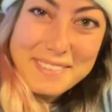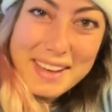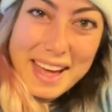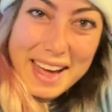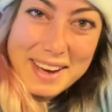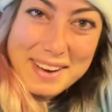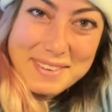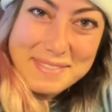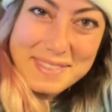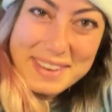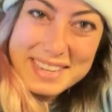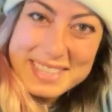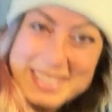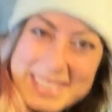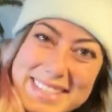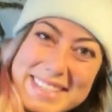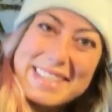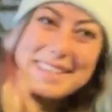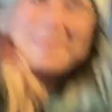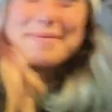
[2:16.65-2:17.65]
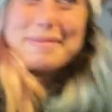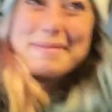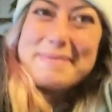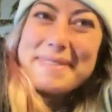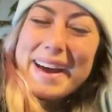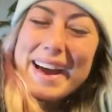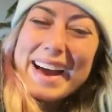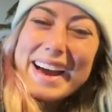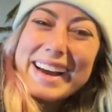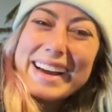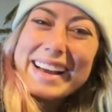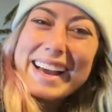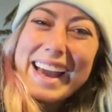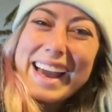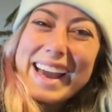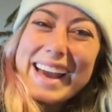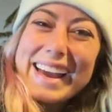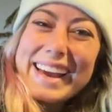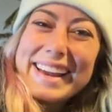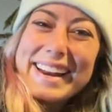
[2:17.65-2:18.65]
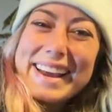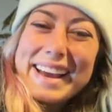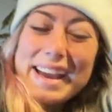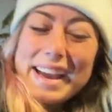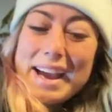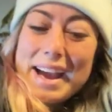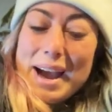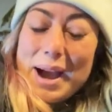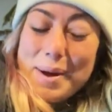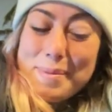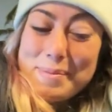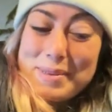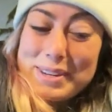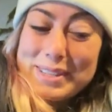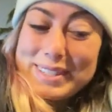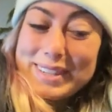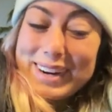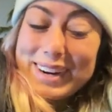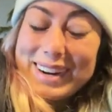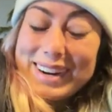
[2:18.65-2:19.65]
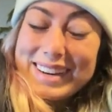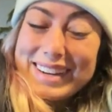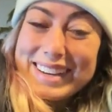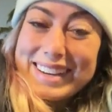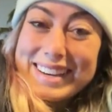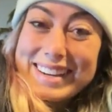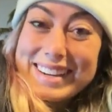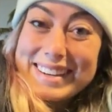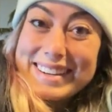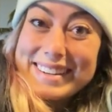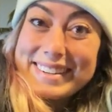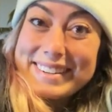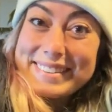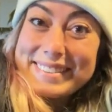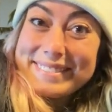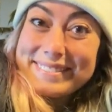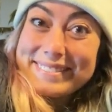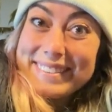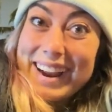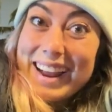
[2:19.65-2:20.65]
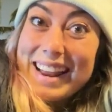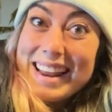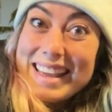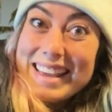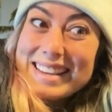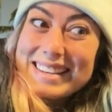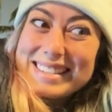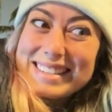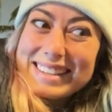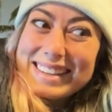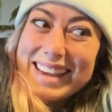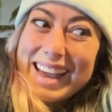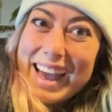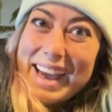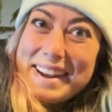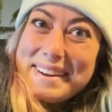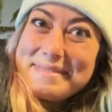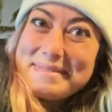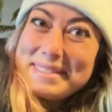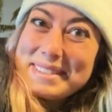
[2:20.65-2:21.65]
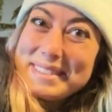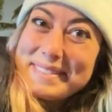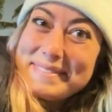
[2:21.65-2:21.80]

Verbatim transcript: out of my sleeping bag and I'm gonna start getting ready to head up to the